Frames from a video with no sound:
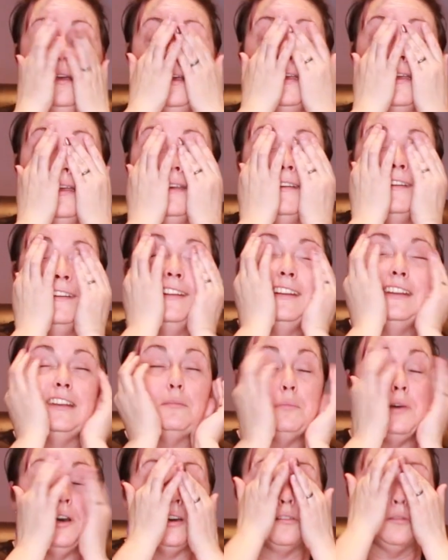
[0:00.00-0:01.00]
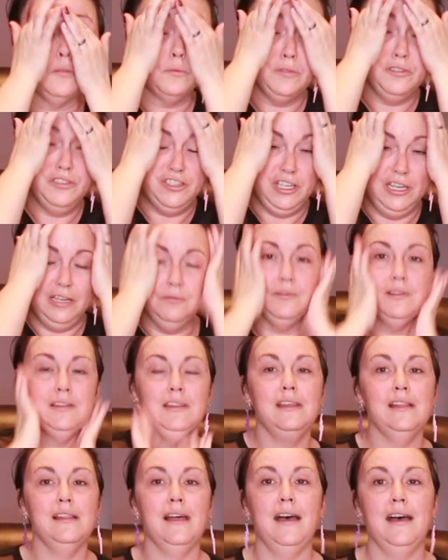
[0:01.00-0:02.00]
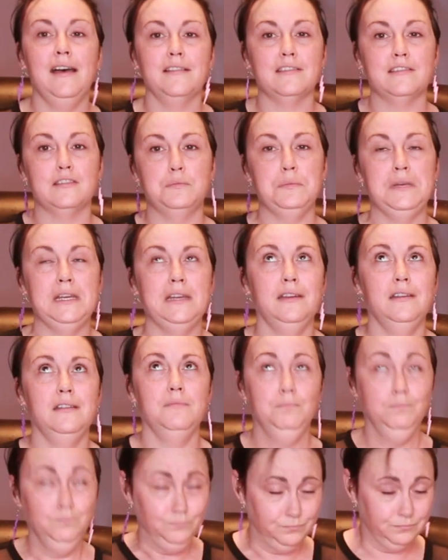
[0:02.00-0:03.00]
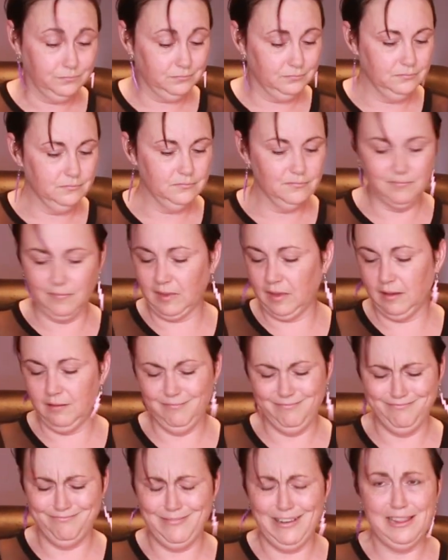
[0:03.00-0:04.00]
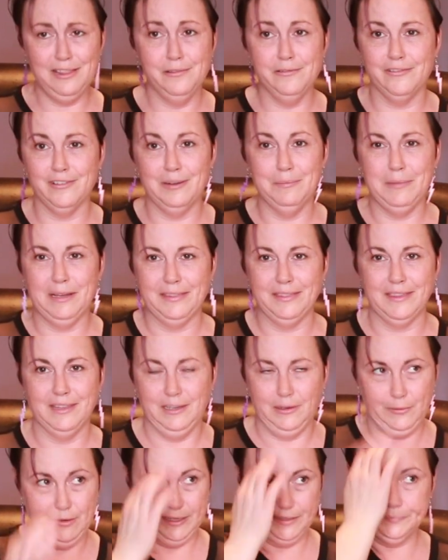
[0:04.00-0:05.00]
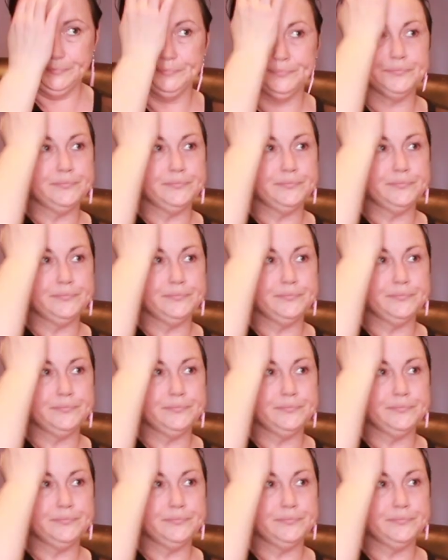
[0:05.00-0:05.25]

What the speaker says: And a bottle generally lasts me well over a month anyway.